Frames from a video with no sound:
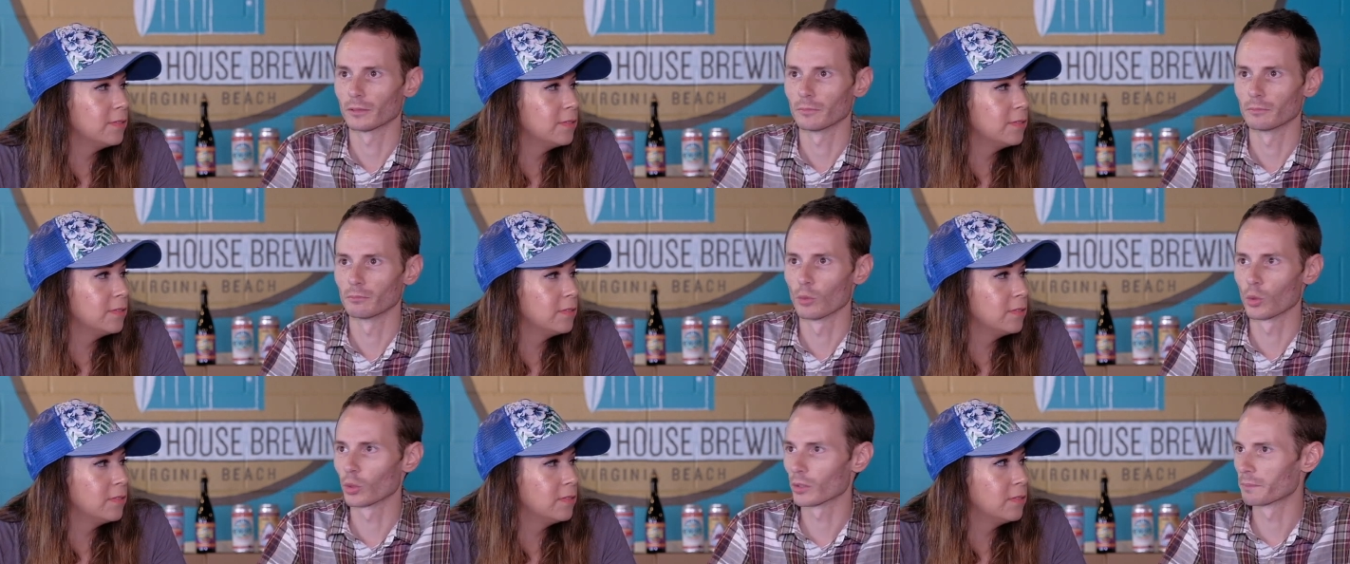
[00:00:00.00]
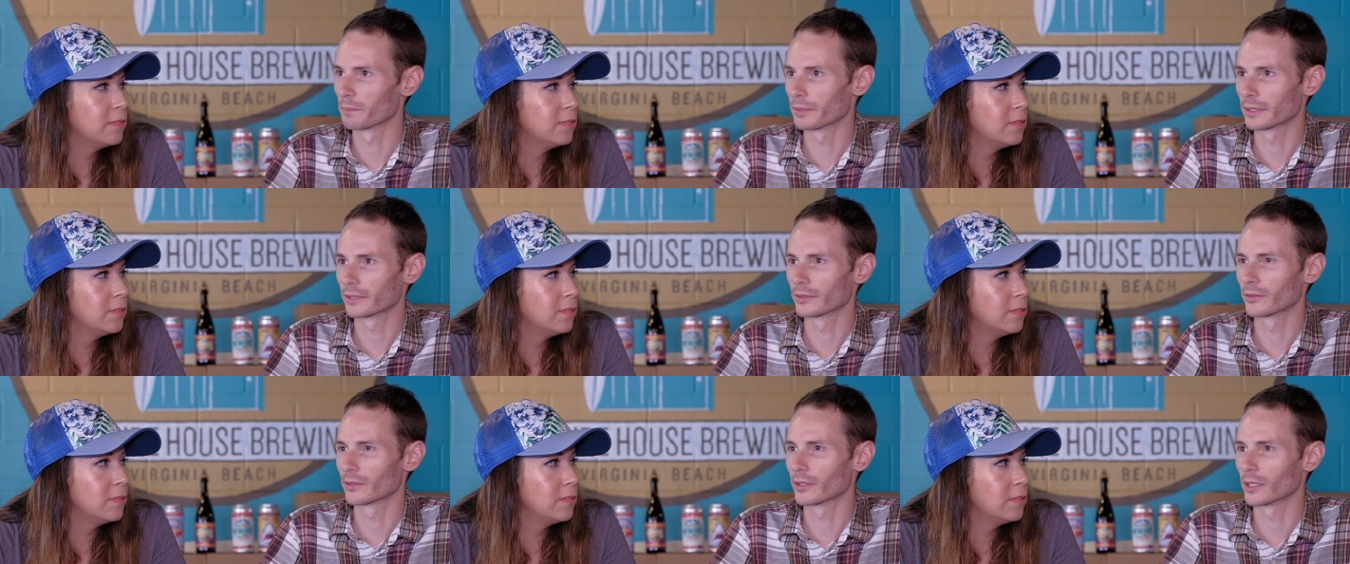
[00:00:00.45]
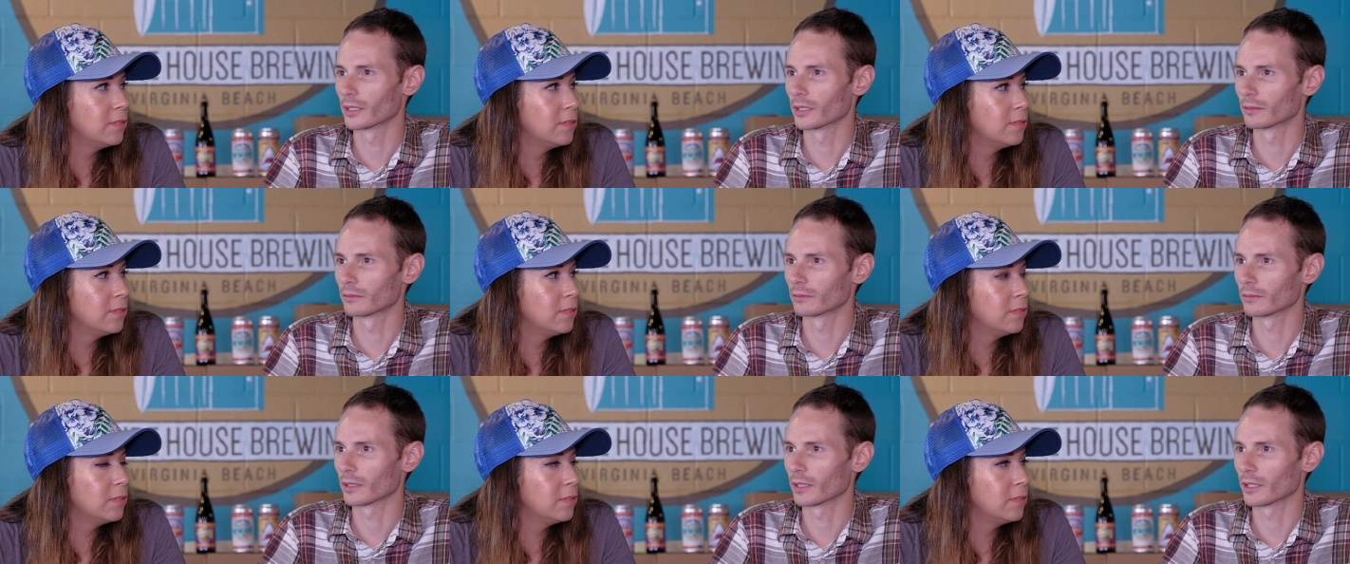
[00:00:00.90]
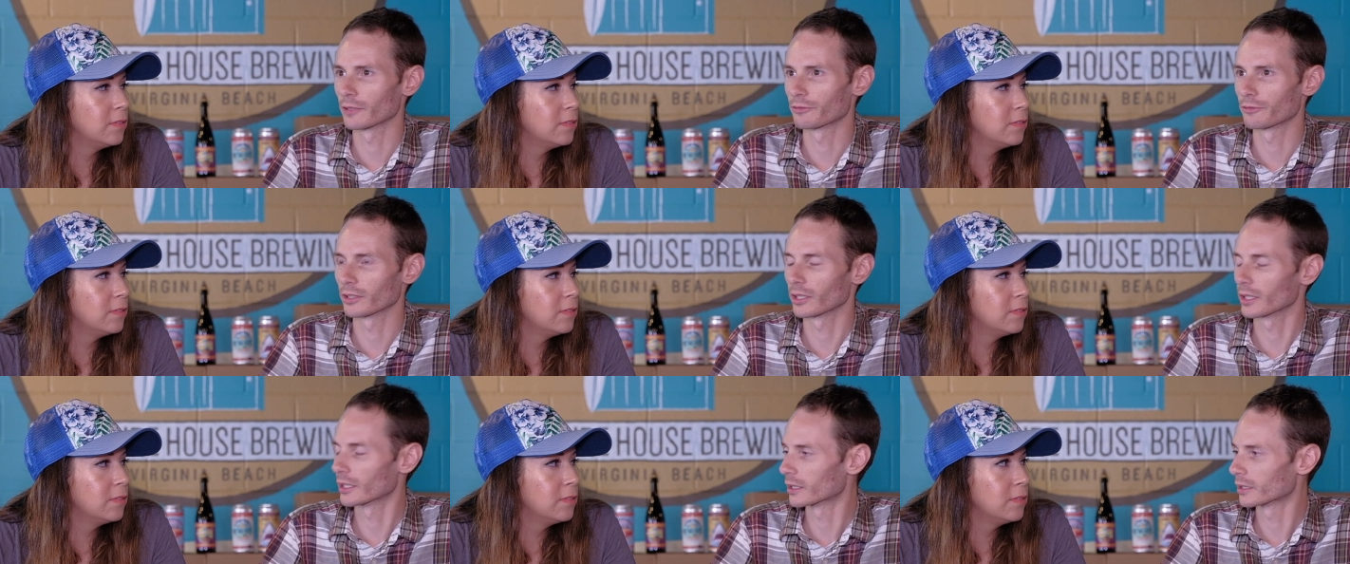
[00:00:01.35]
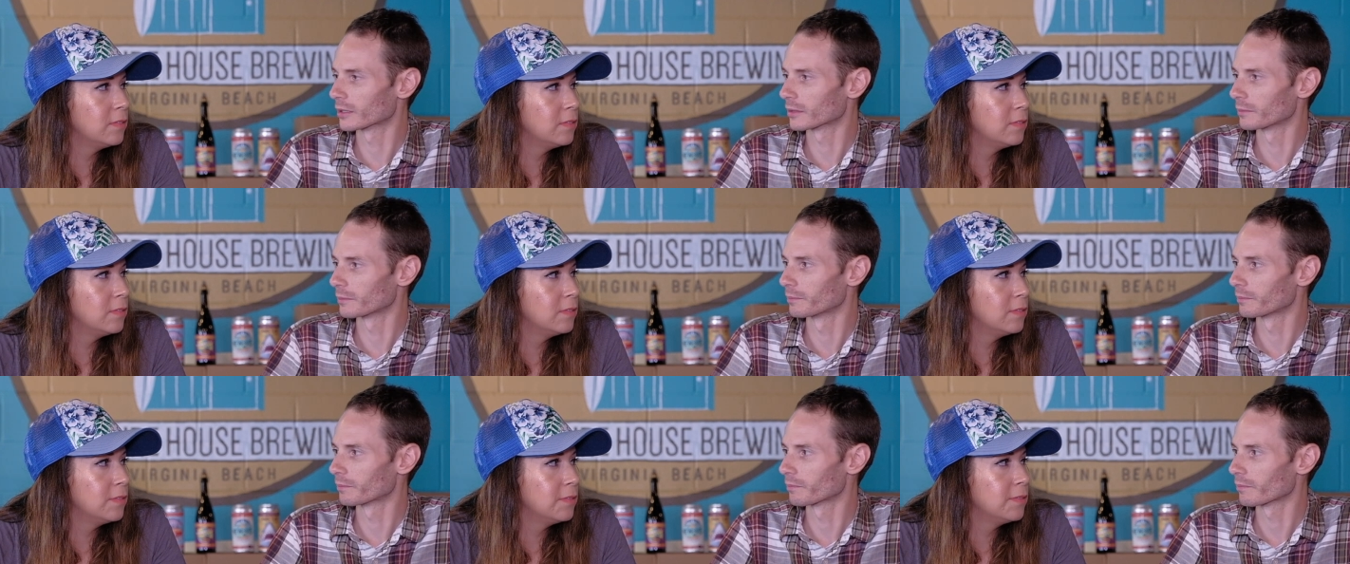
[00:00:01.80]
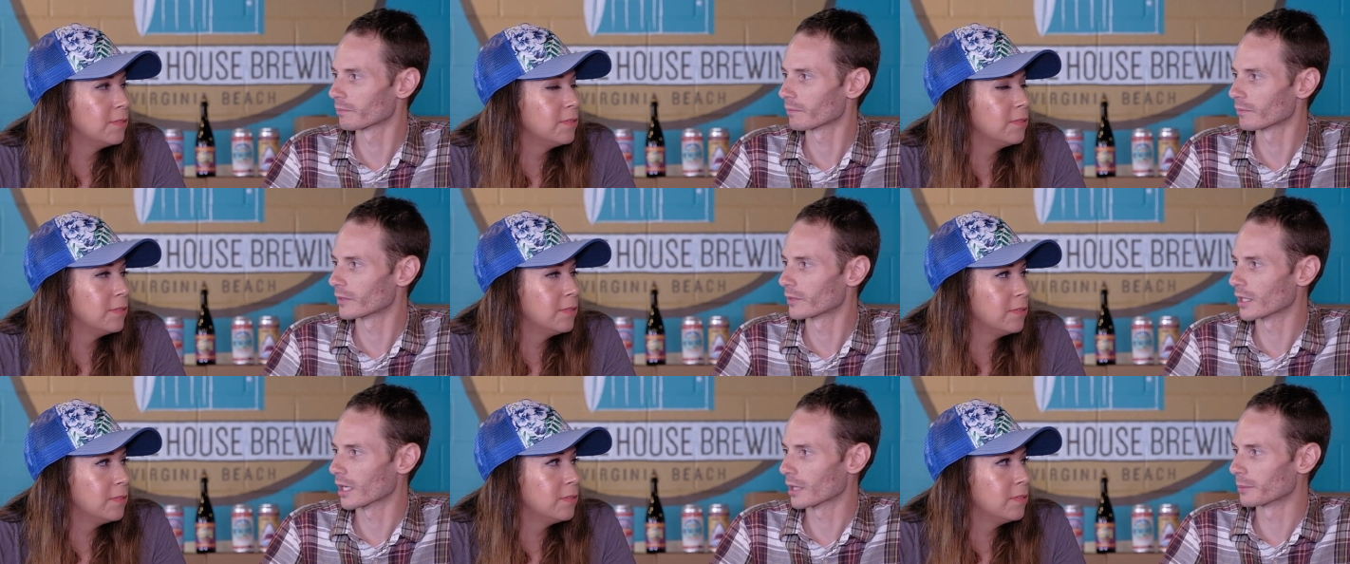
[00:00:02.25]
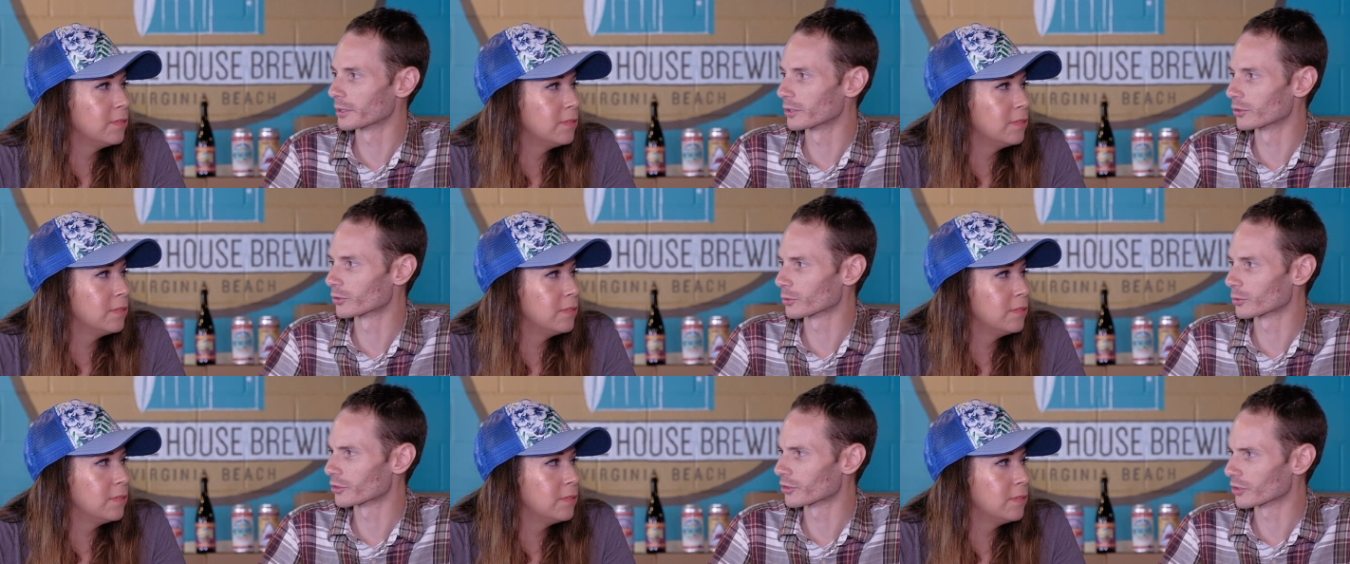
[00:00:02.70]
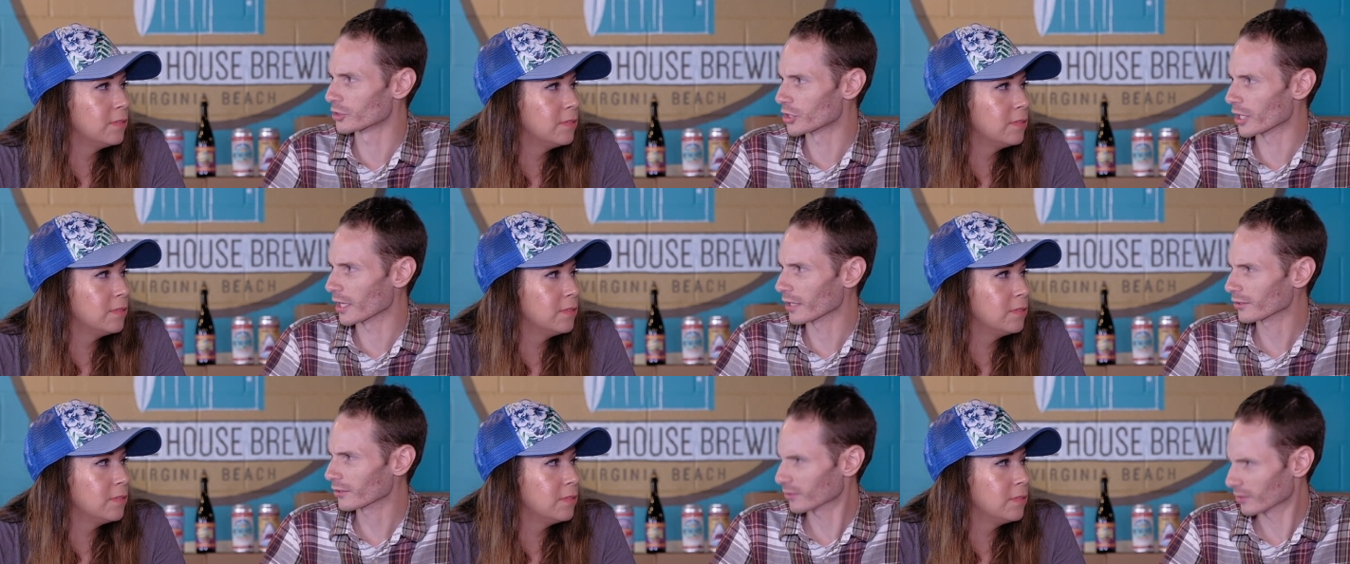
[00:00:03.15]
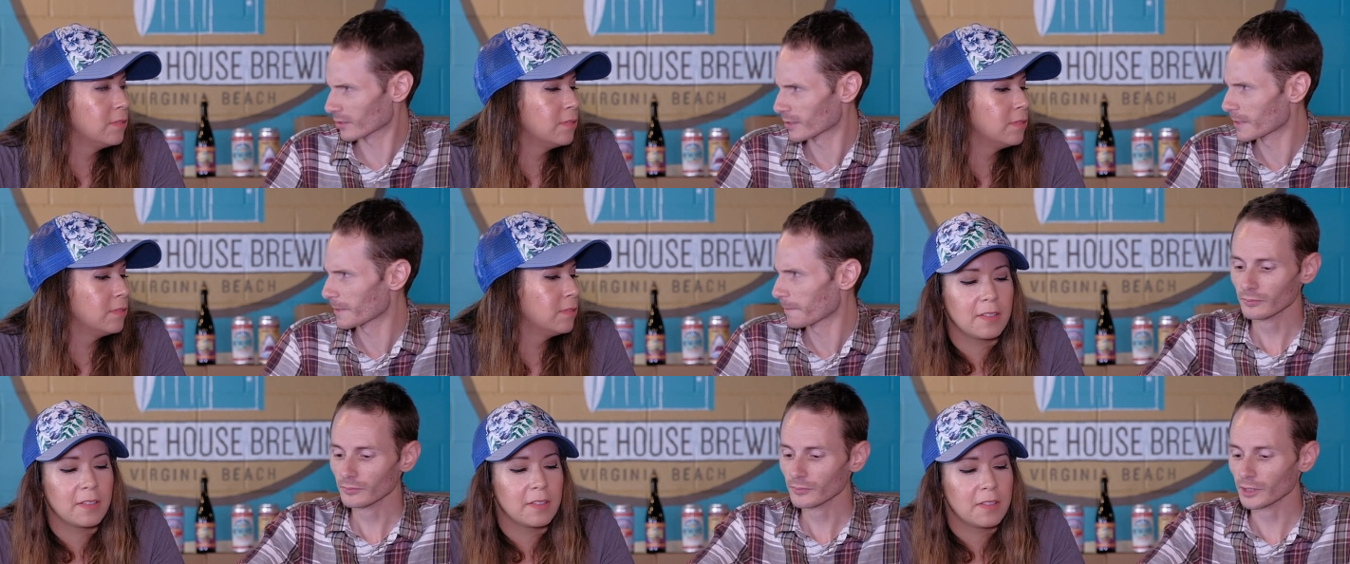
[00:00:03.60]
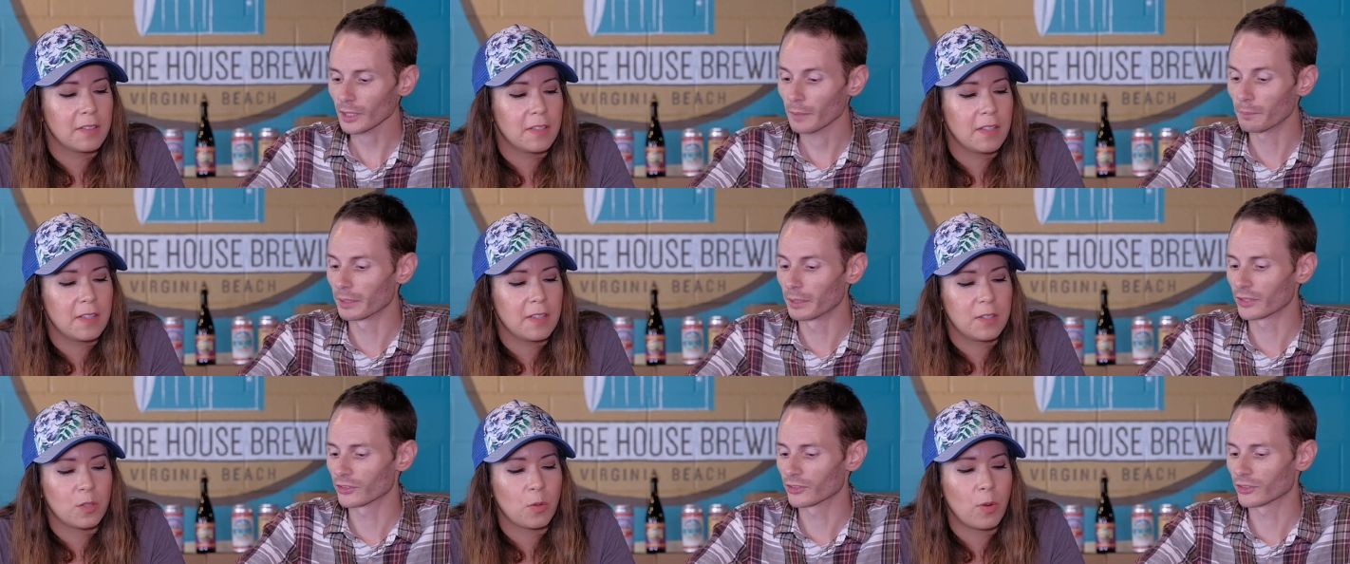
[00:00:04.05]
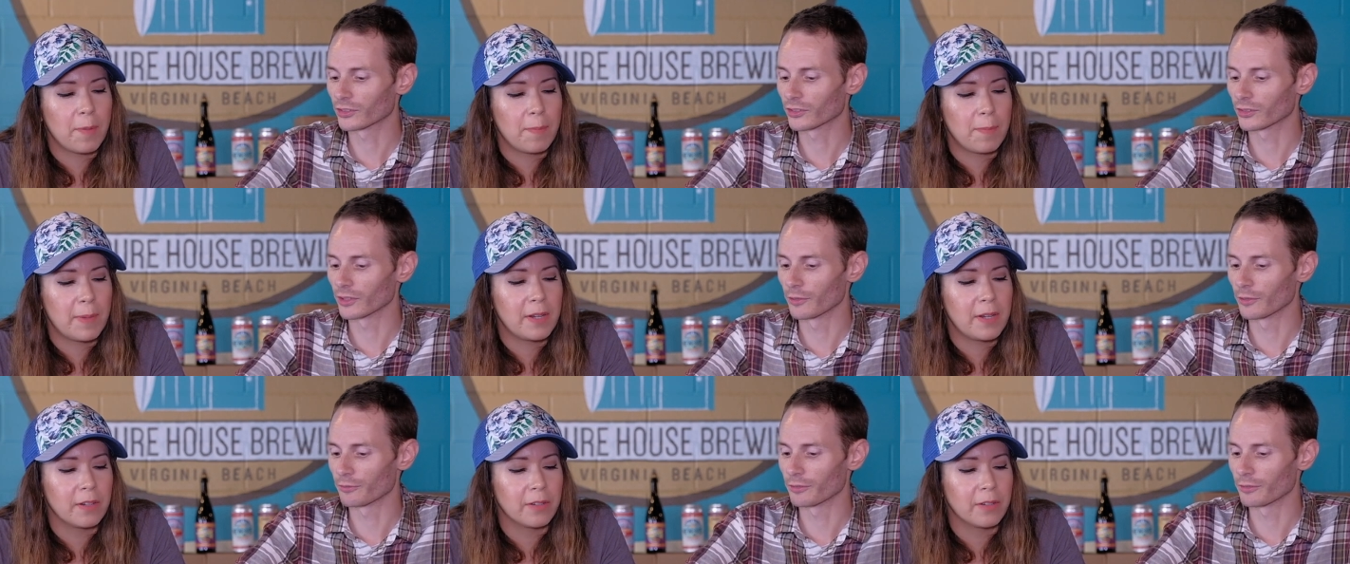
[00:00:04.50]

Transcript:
Speaker 1: more bitter than I feel like the IBUs would suggest but it